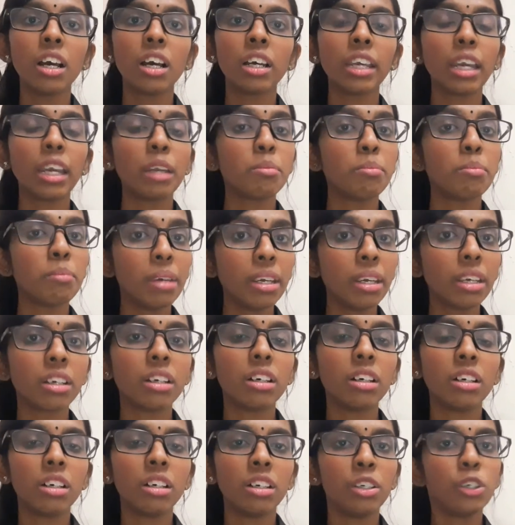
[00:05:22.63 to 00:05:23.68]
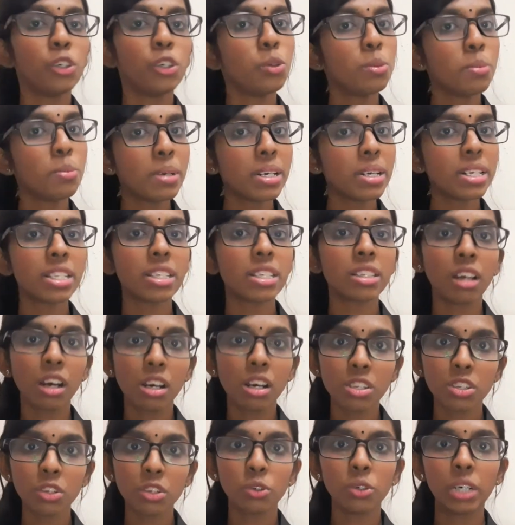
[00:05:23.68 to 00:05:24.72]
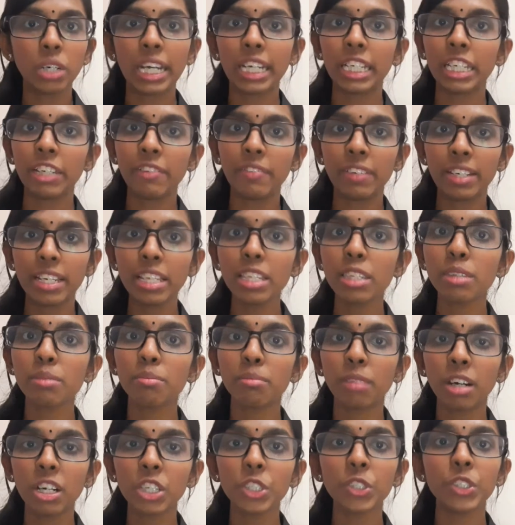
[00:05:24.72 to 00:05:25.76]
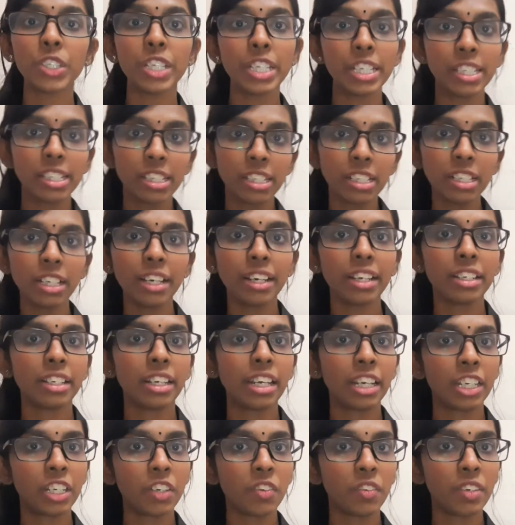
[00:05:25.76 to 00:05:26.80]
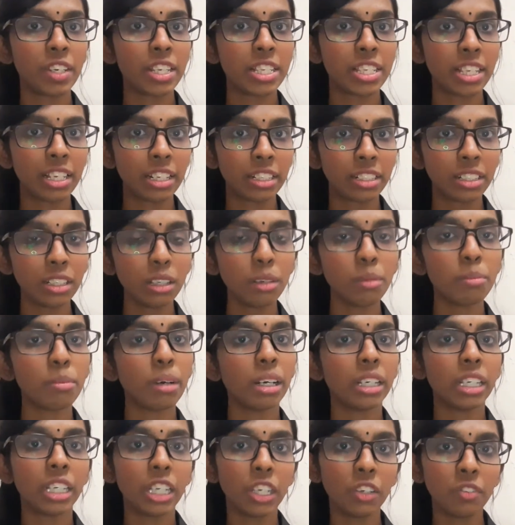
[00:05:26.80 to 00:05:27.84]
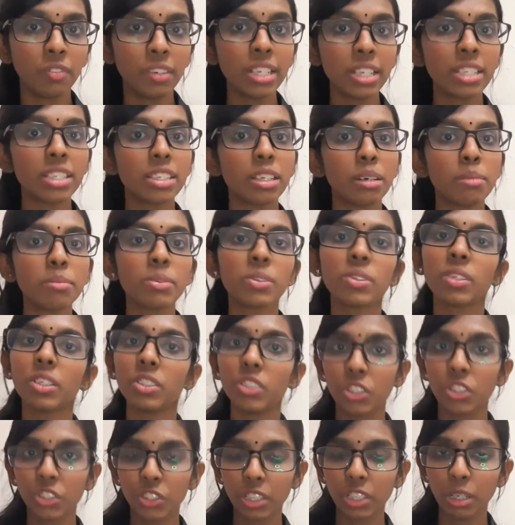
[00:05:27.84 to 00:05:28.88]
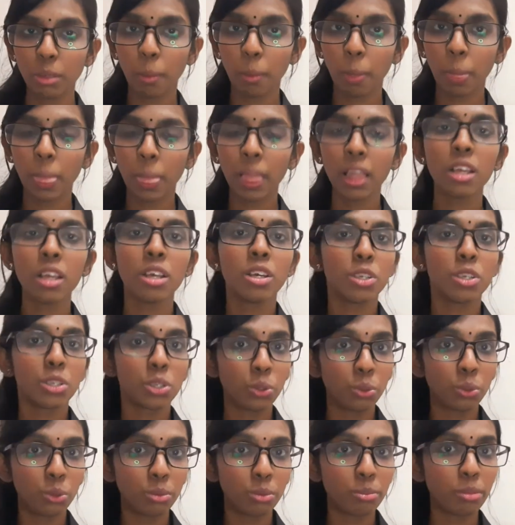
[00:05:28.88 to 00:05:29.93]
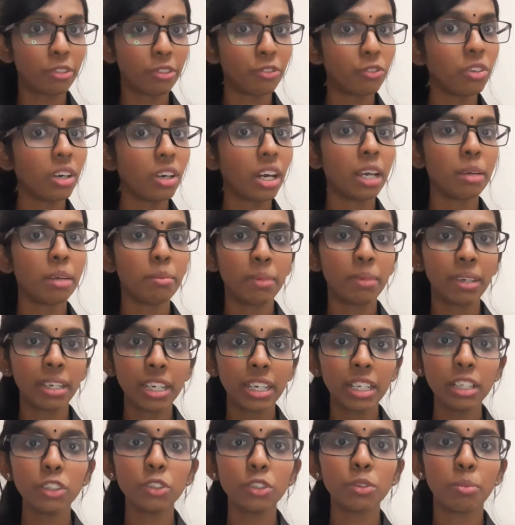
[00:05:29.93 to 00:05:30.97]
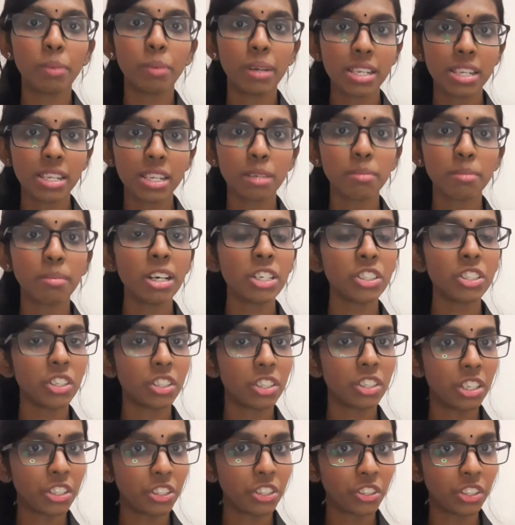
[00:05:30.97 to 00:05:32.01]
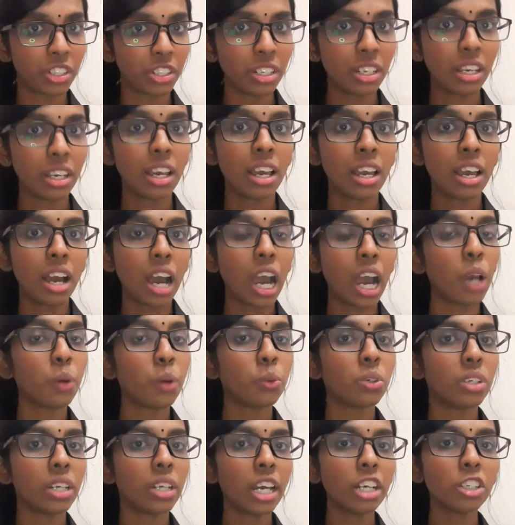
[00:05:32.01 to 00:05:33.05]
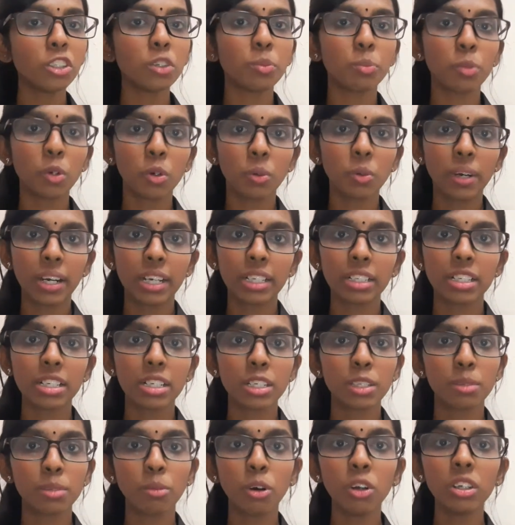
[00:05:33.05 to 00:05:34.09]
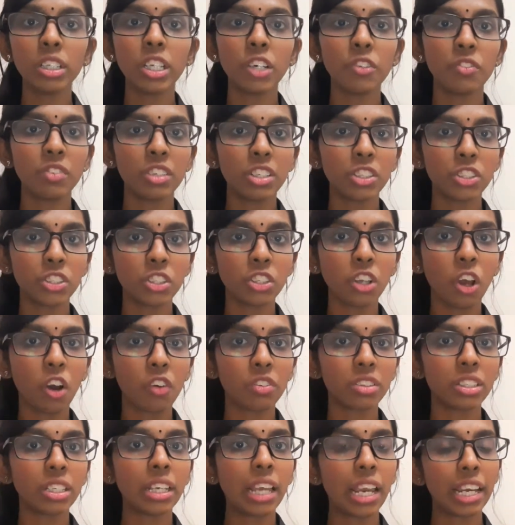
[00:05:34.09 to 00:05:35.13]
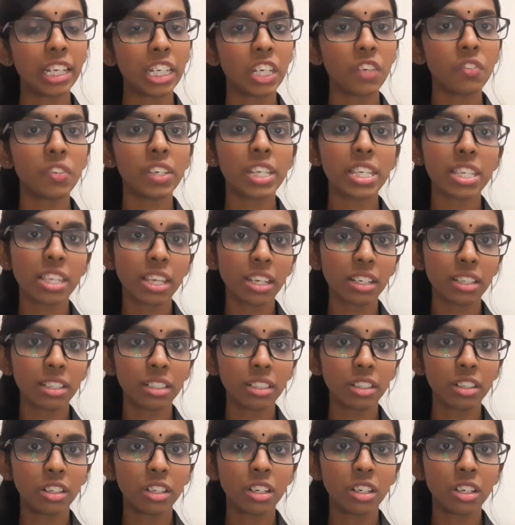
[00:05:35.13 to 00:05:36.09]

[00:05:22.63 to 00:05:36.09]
can make a human's tasks or activities much easier at Activity Center by giving some suggestions. So before I begin to present my suggestion, I would like to provide a small definition of the Activity Center.